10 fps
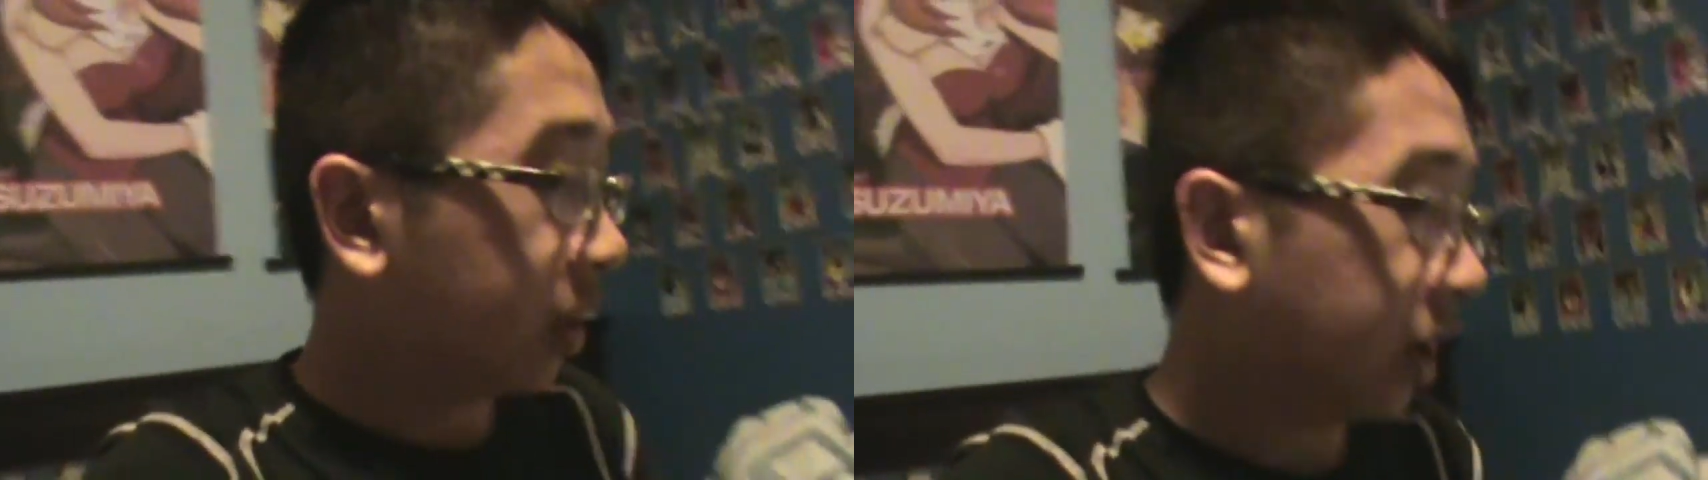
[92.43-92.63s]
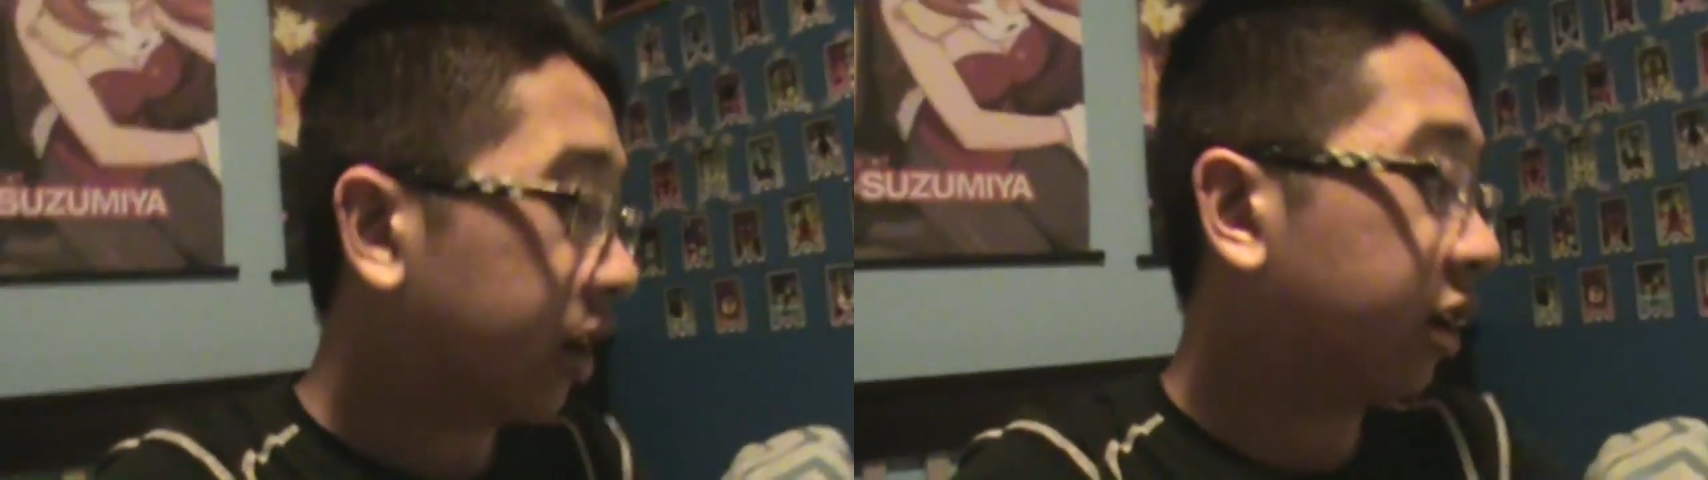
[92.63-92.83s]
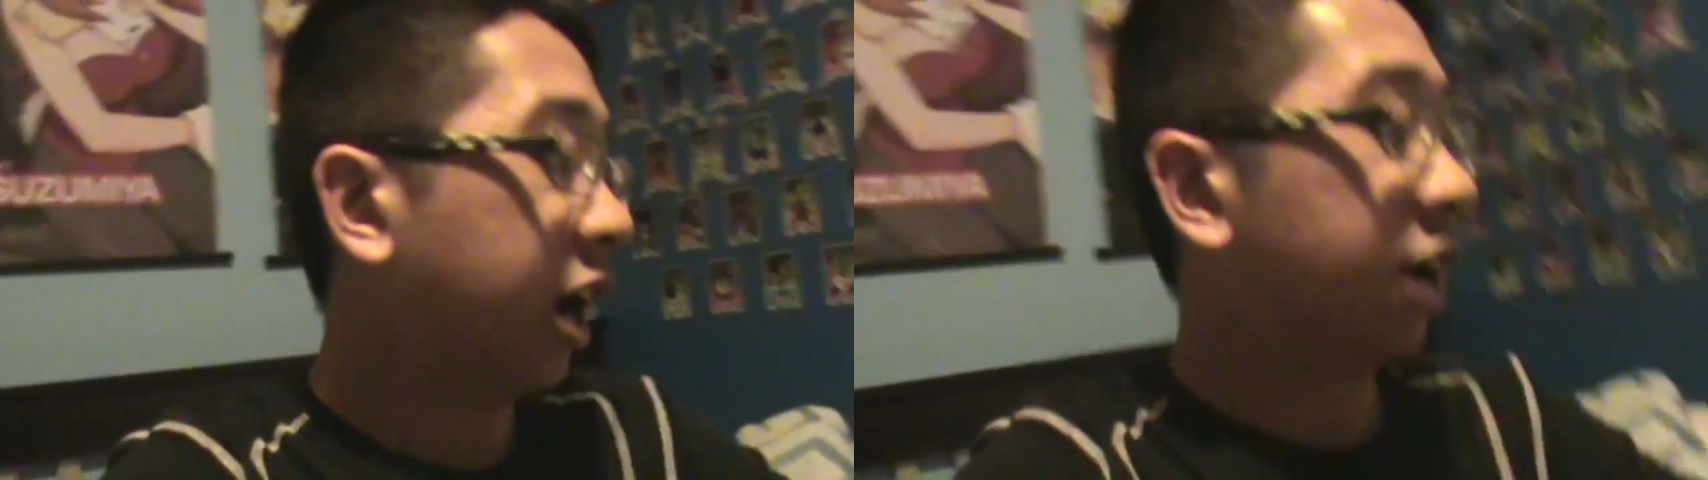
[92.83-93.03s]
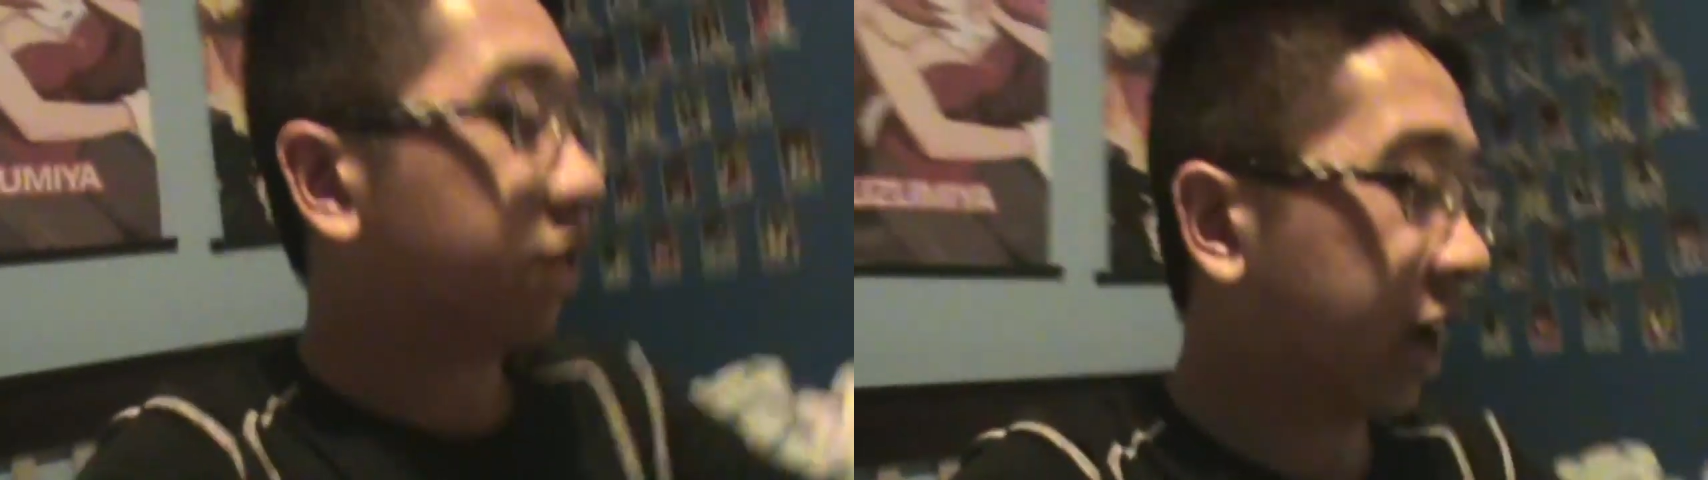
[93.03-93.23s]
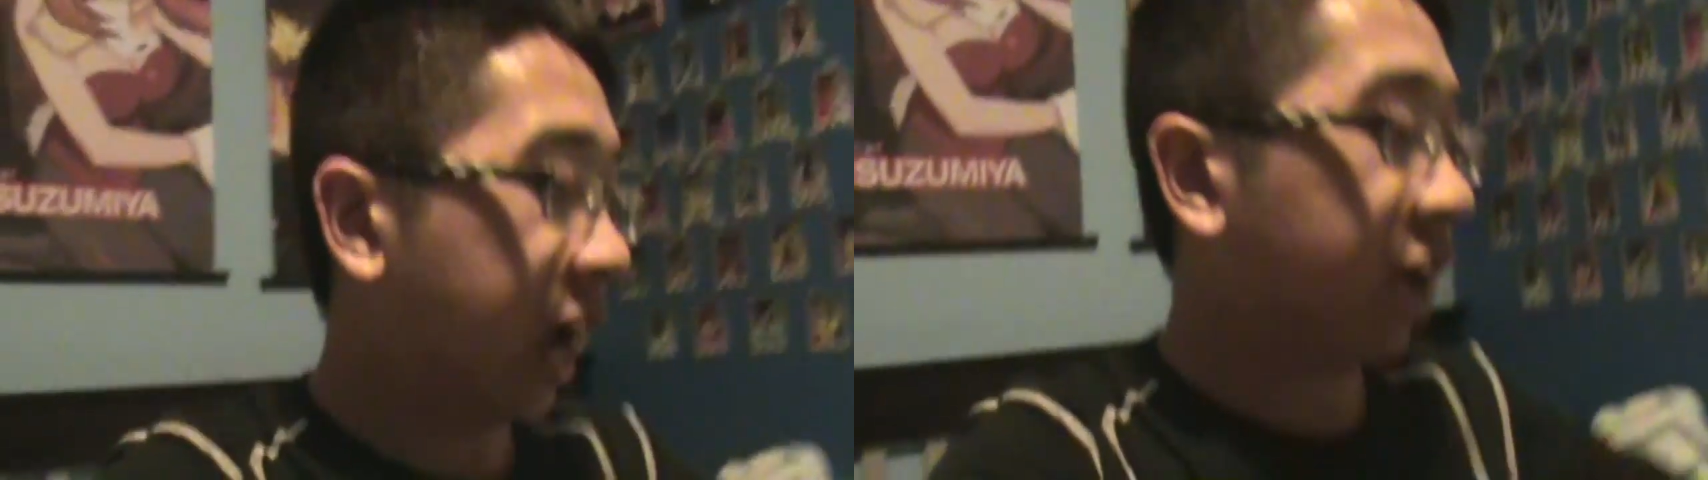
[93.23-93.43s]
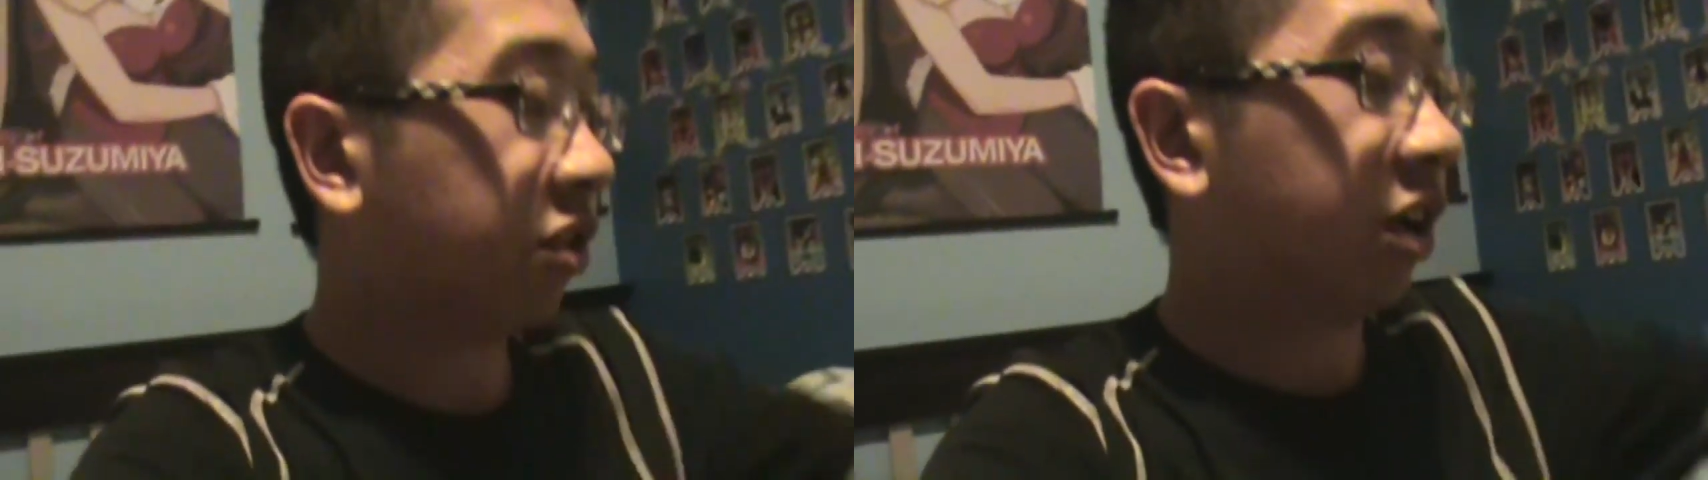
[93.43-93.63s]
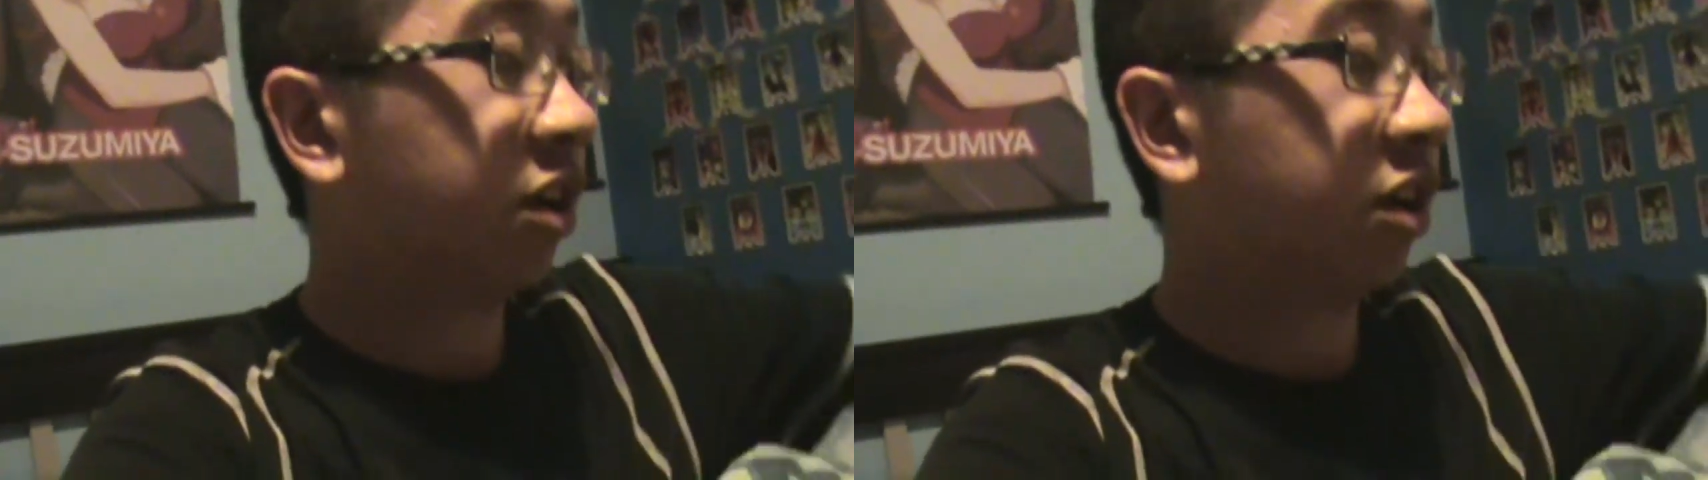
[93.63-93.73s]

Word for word: Uh, I I also had